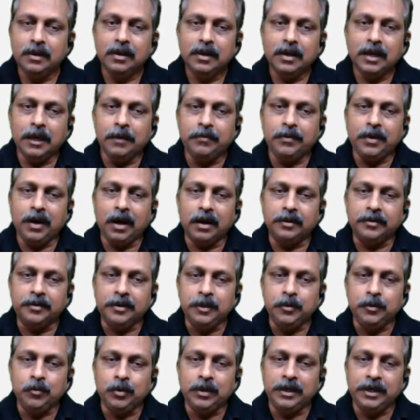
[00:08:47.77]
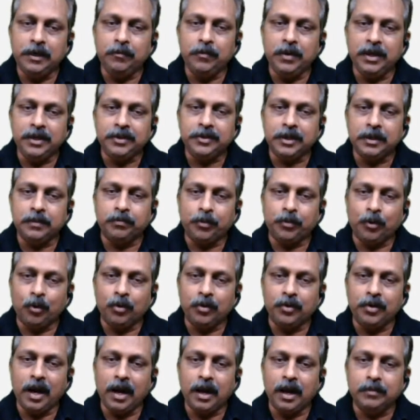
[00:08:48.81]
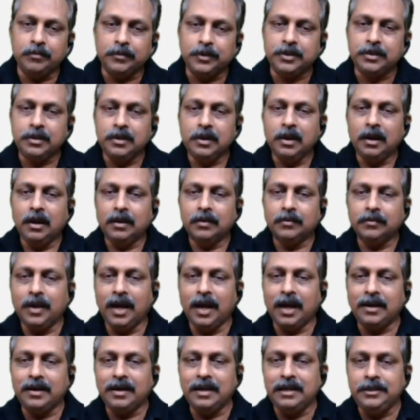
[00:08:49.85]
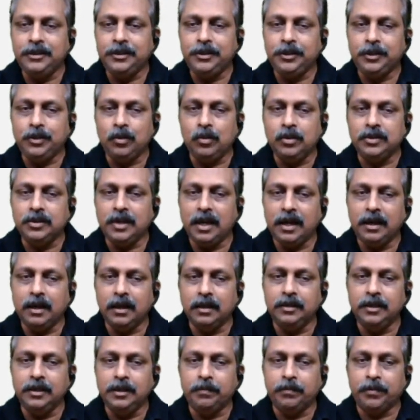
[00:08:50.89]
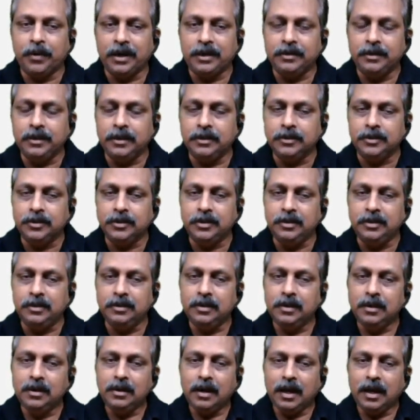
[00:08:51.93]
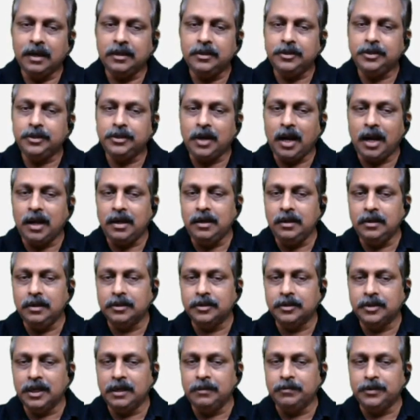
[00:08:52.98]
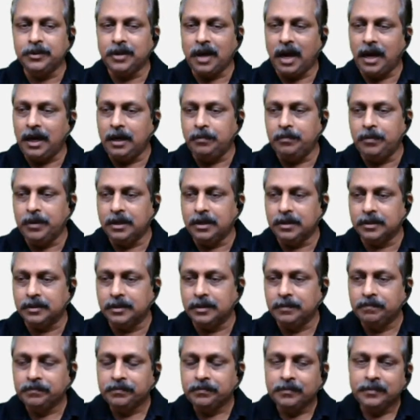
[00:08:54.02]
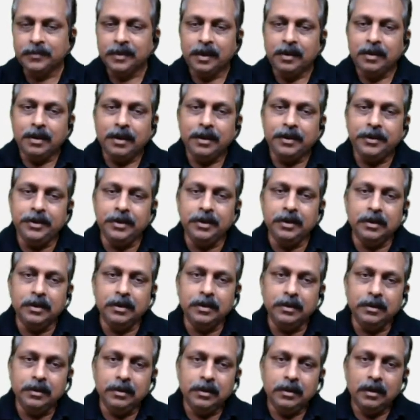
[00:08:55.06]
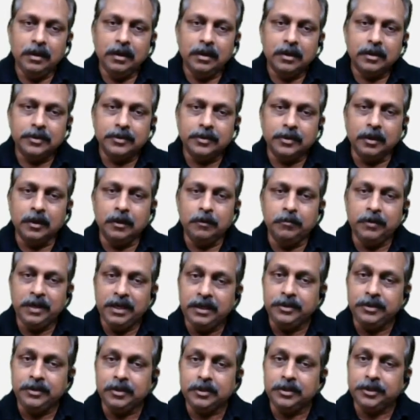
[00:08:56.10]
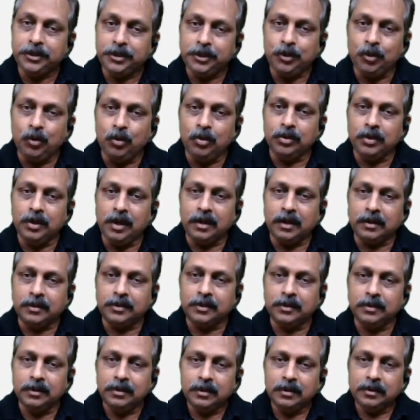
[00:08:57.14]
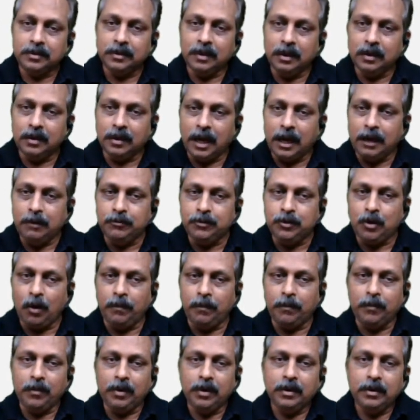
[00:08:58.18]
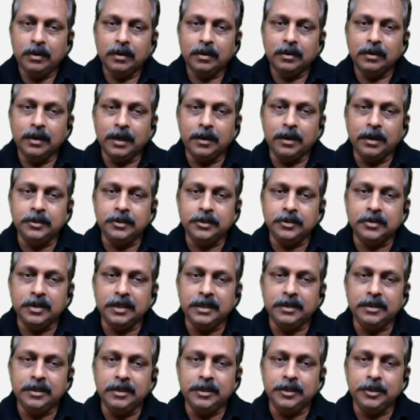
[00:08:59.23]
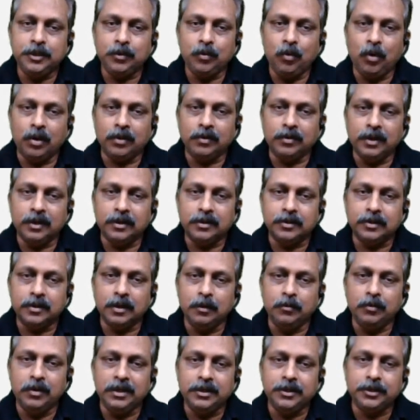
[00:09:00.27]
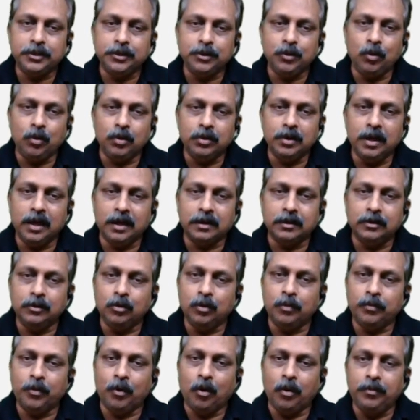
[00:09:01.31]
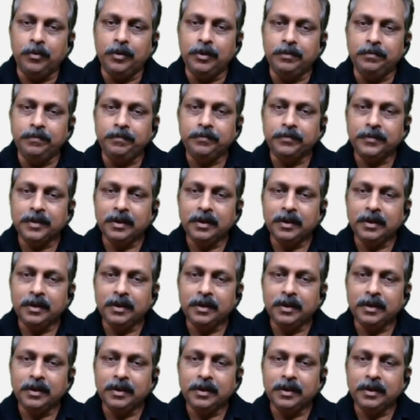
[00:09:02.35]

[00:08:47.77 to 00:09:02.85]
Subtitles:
if countries would invest in programs that ensures a healthy pregnancy and safe childbirth. Here, surveys show that the lives of, let us take each one. The surveys show that, no problem.